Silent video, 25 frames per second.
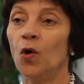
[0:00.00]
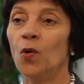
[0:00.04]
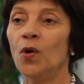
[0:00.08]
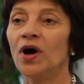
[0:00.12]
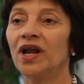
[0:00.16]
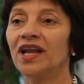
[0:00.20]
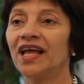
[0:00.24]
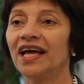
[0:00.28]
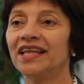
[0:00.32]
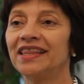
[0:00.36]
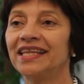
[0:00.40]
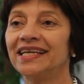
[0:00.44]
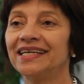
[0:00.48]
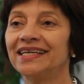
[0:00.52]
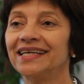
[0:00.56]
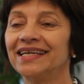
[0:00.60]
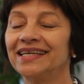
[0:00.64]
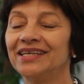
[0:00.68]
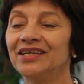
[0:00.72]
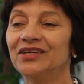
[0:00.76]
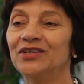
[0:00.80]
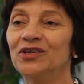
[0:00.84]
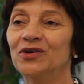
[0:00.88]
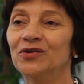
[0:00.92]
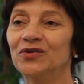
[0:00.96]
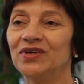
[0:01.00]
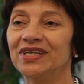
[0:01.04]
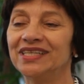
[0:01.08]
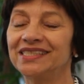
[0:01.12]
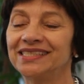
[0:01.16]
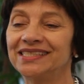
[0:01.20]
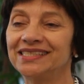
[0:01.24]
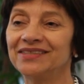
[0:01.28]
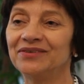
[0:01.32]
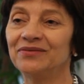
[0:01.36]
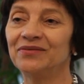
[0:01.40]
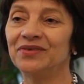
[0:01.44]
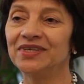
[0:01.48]
Well, I think, you know,
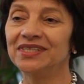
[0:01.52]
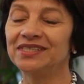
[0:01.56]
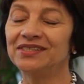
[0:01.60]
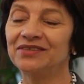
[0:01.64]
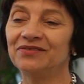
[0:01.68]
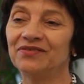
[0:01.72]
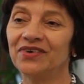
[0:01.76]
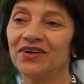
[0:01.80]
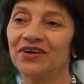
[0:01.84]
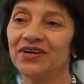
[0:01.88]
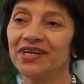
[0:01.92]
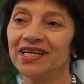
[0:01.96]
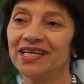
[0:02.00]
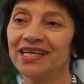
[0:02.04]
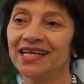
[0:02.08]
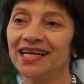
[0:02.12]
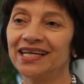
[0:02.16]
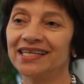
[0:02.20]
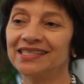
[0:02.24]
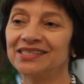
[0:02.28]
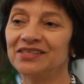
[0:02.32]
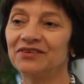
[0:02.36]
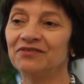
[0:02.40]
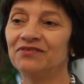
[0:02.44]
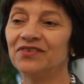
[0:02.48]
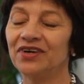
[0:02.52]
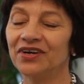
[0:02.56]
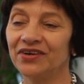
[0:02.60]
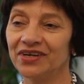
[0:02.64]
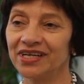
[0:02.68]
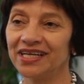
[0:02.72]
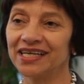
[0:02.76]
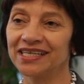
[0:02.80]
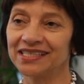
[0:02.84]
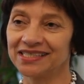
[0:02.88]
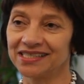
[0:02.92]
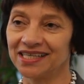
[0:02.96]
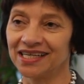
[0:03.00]
it's a it's a very it's a
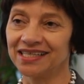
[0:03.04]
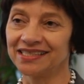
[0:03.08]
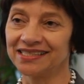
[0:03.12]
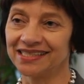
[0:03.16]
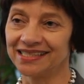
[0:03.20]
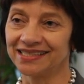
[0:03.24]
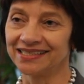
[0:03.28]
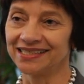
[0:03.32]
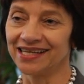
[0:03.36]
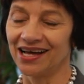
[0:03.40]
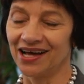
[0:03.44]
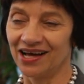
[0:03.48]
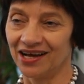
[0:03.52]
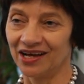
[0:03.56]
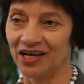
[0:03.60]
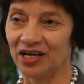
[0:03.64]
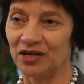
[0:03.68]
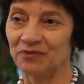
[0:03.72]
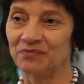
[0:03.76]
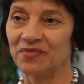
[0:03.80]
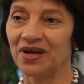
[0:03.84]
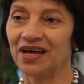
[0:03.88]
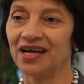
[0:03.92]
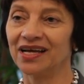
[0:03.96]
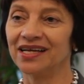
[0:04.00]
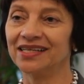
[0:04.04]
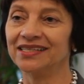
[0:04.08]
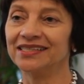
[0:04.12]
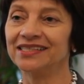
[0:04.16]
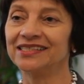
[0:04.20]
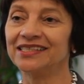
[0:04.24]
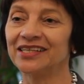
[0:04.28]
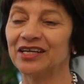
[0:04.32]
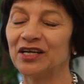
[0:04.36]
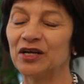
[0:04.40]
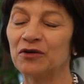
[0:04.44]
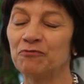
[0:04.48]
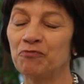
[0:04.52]
very exciting time,
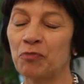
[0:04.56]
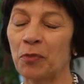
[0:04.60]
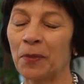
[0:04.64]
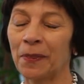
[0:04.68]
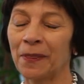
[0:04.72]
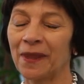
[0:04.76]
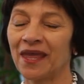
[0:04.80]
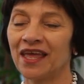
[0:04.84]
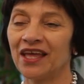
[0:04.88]
and um,